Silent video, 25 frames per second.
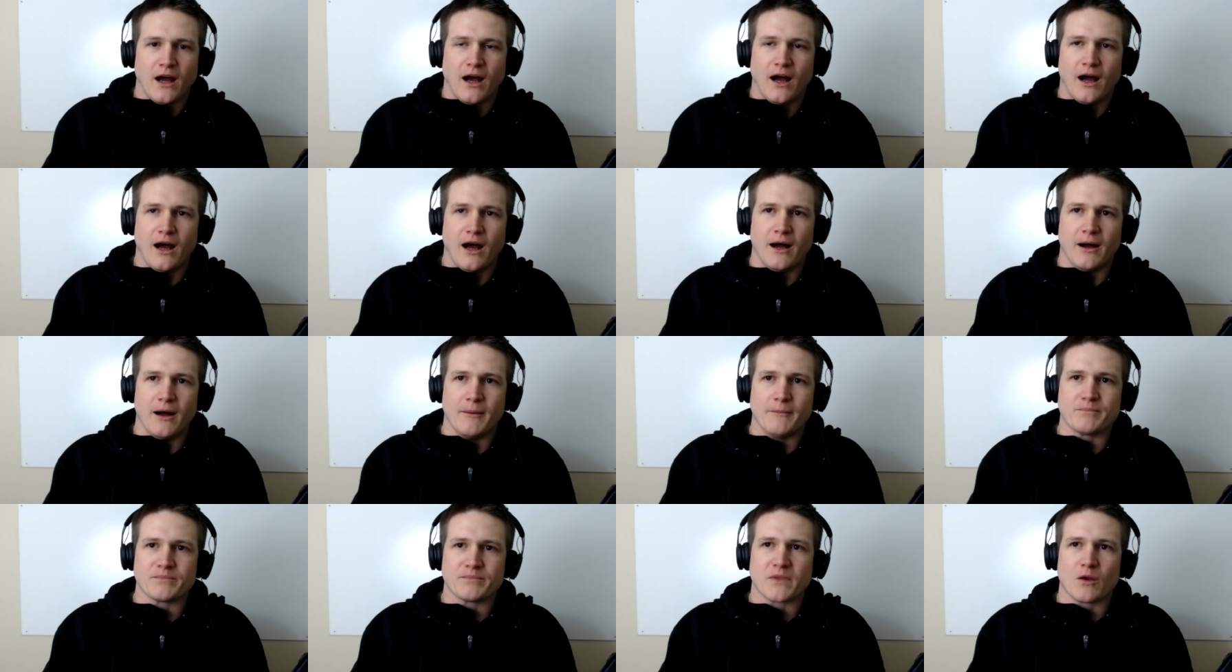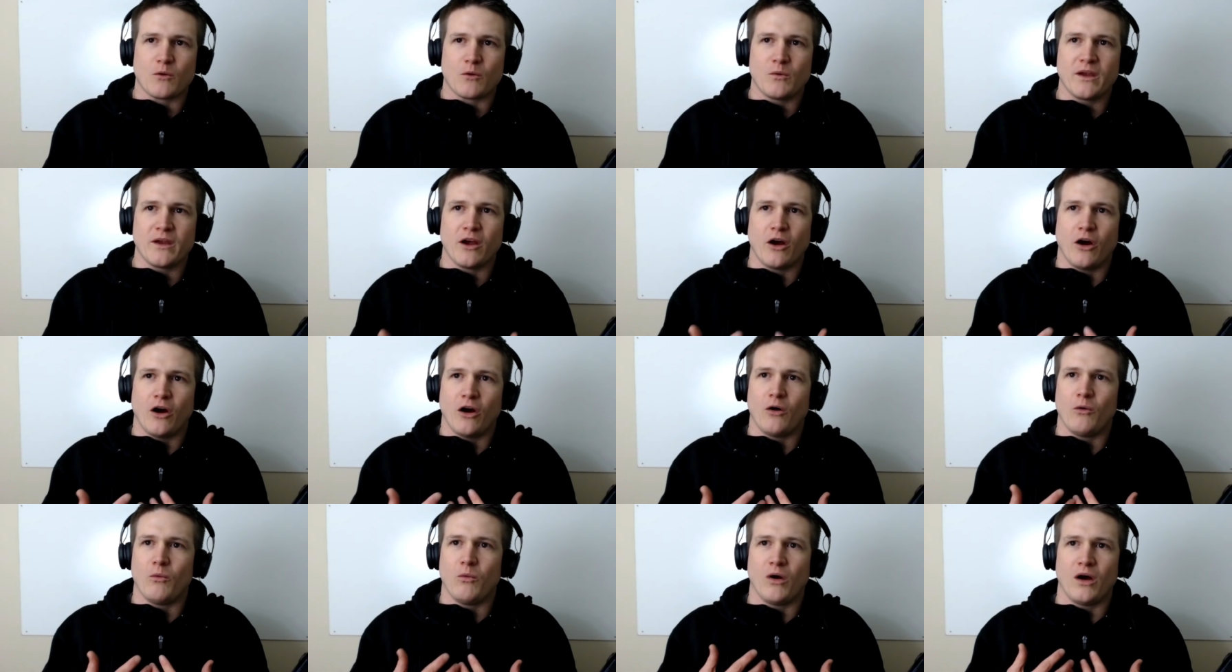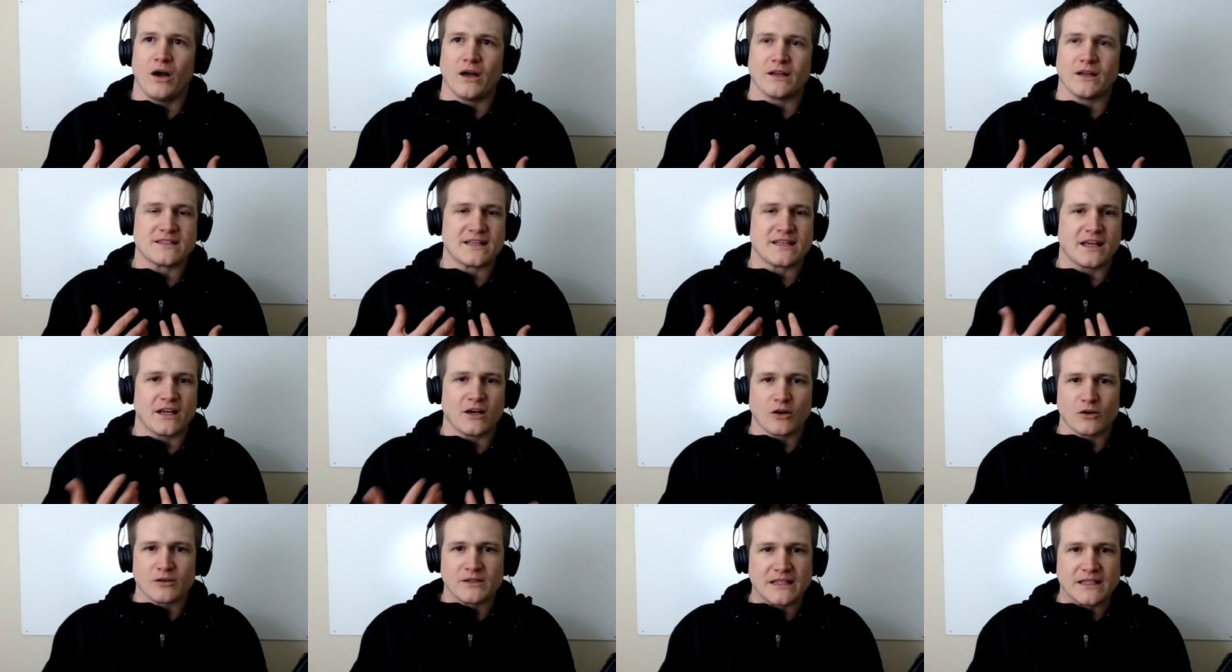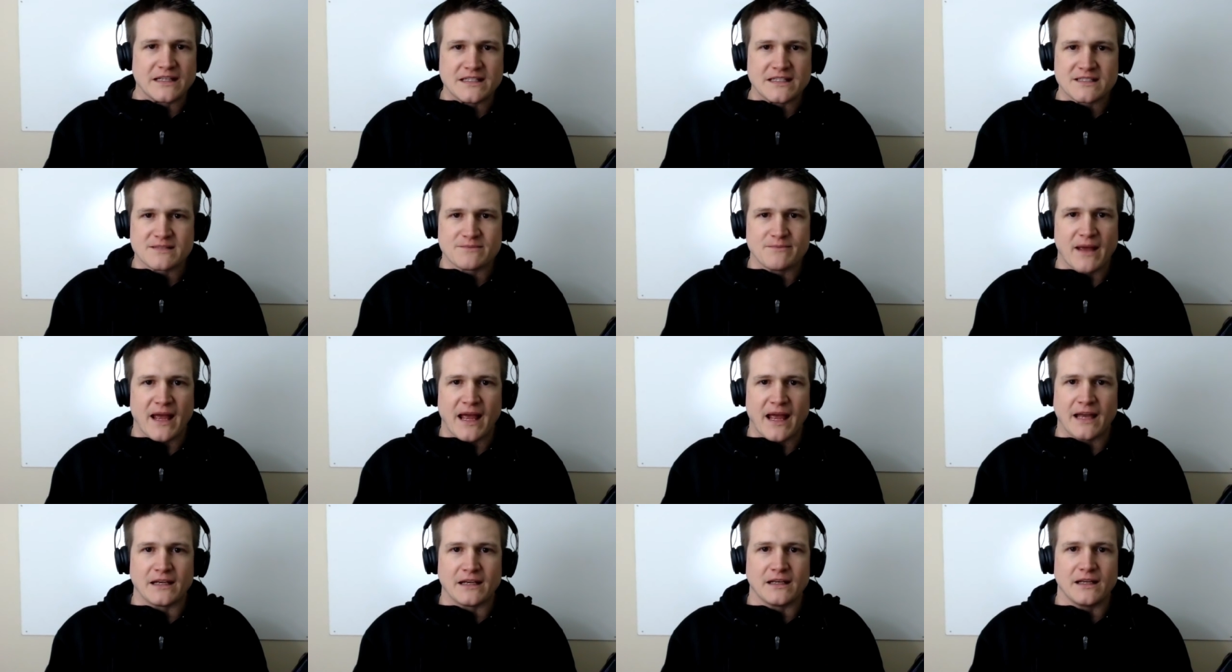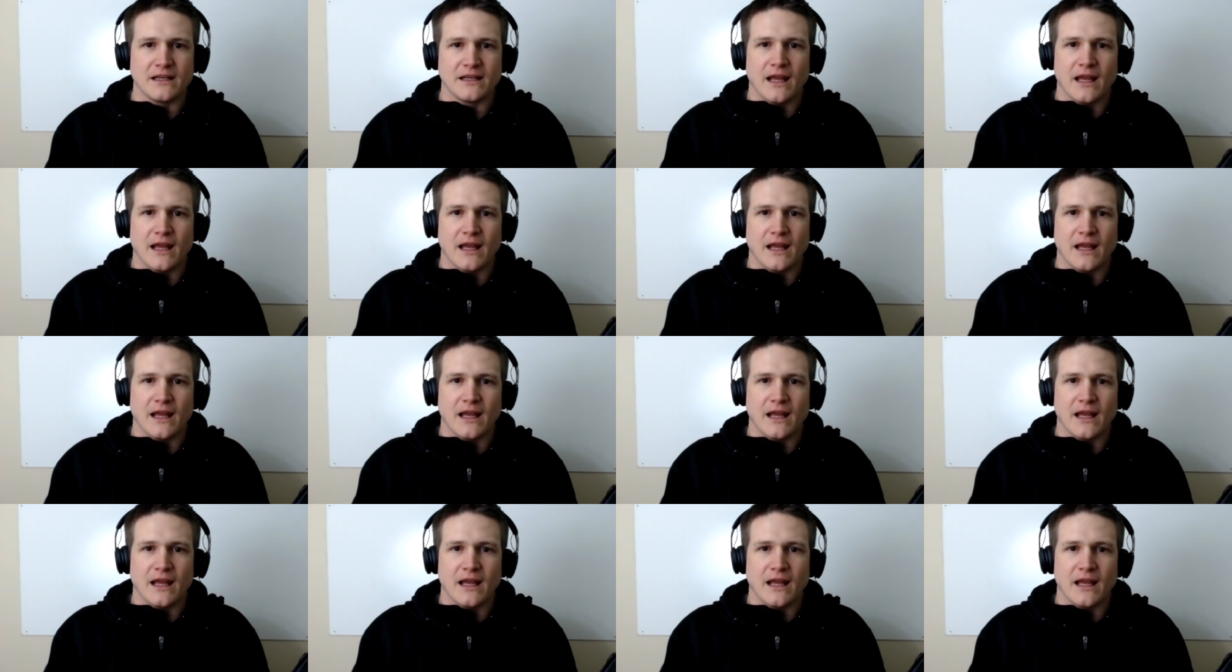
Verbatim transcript: Um, we all want to get our needs met.